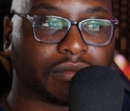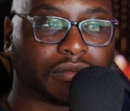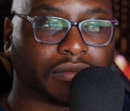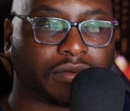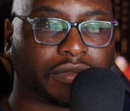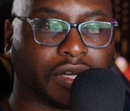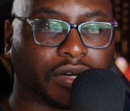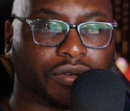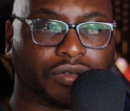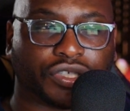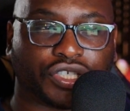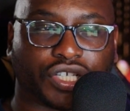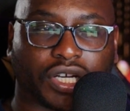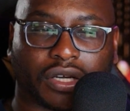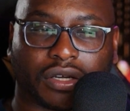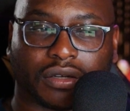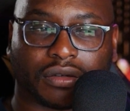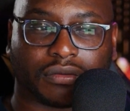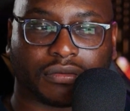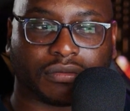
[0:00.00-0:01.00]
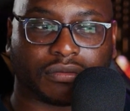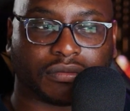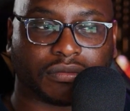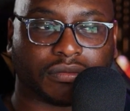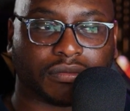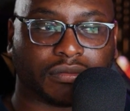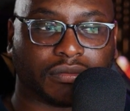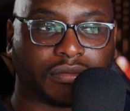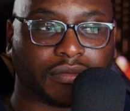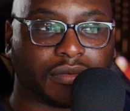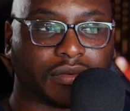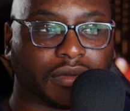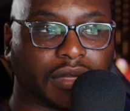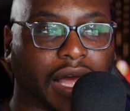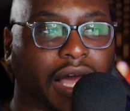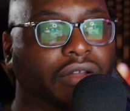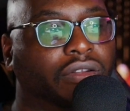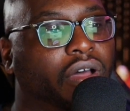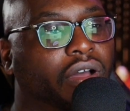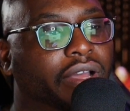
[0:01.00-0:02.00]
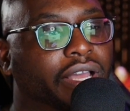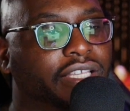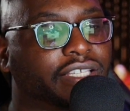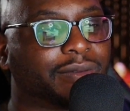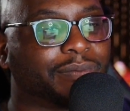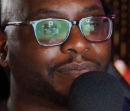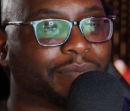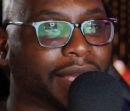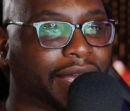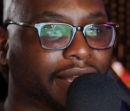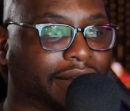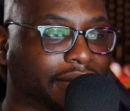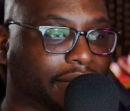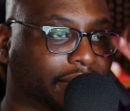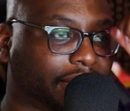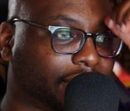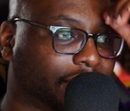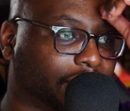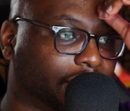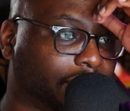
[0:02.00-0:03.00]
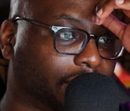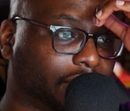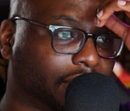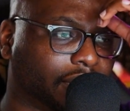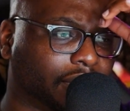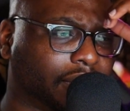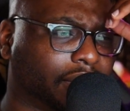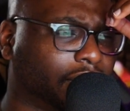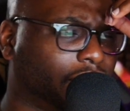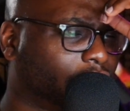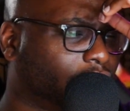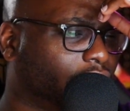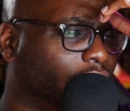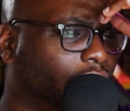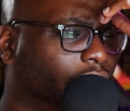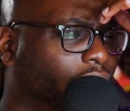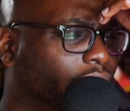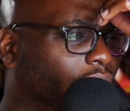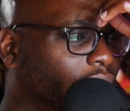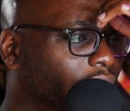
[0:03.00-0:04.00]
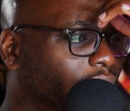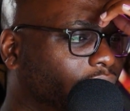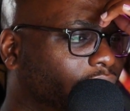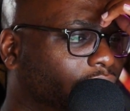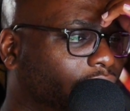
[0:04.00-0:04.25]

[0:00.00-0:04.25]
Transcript: Dokja. How long has it been? What's going on?